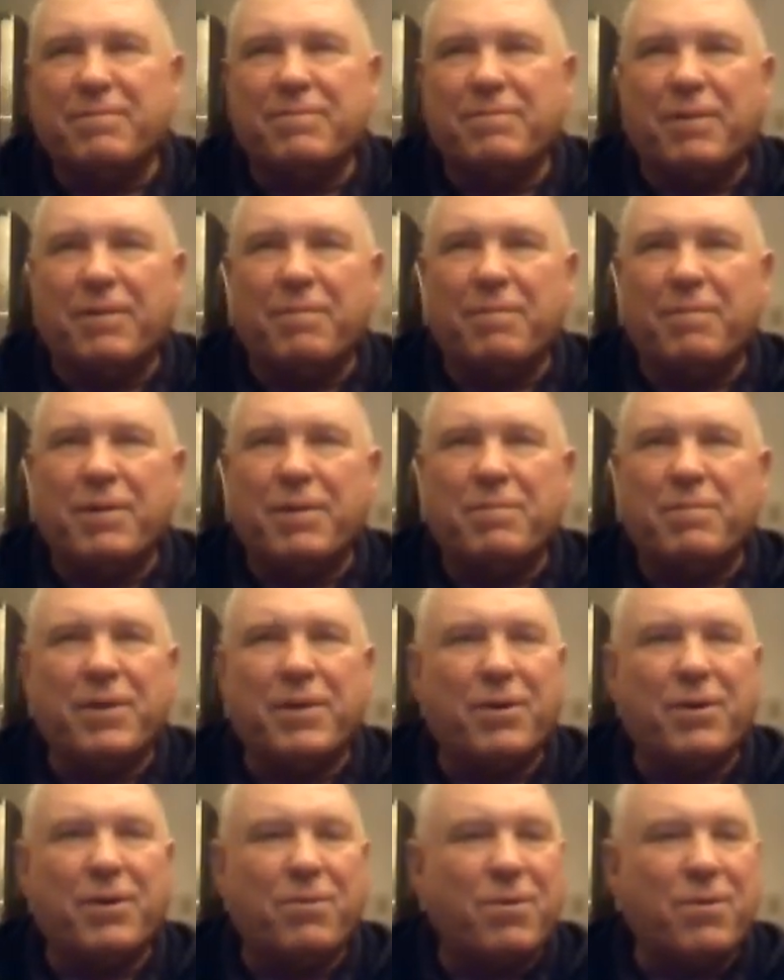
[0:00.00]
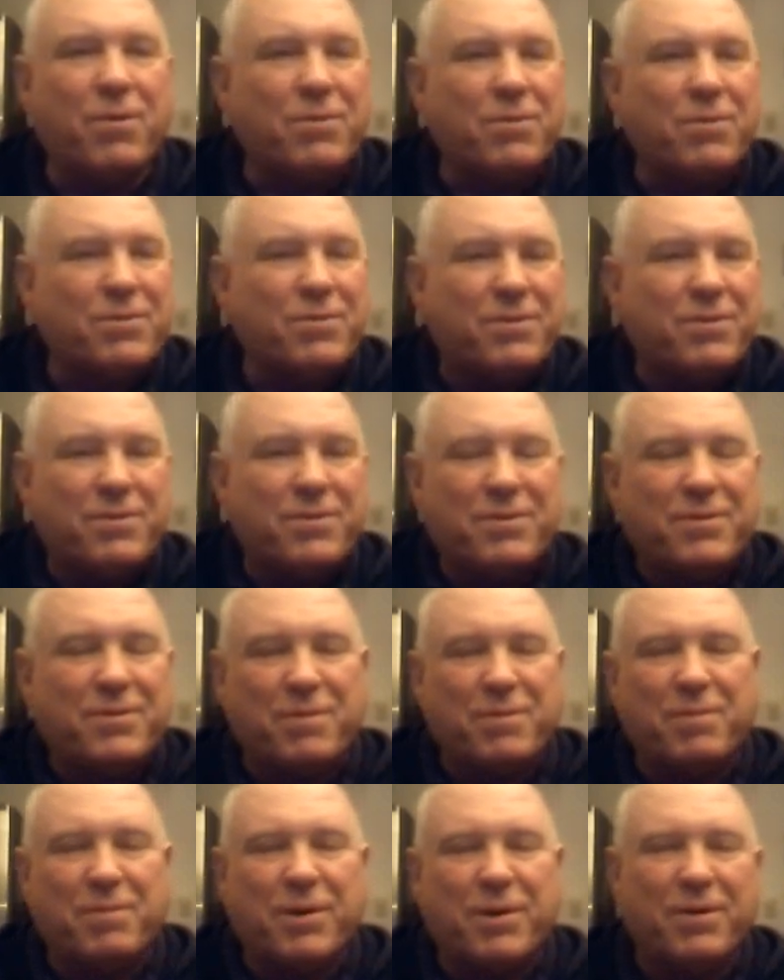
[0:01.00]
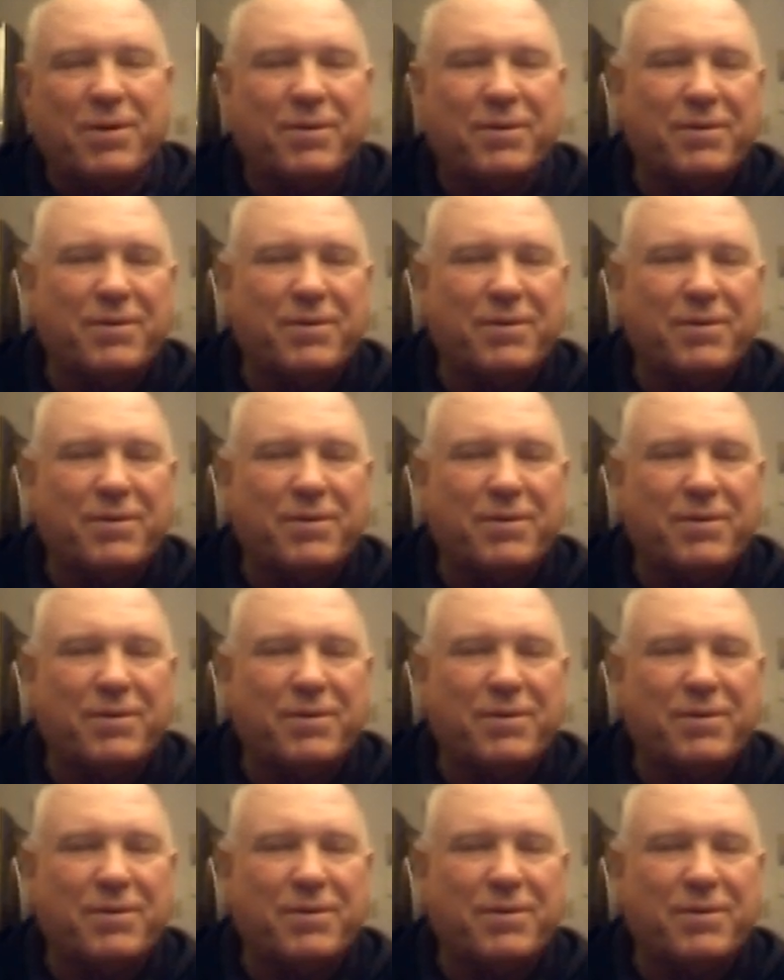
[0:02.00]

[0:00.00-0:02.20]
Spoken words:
I might make it worse somehow.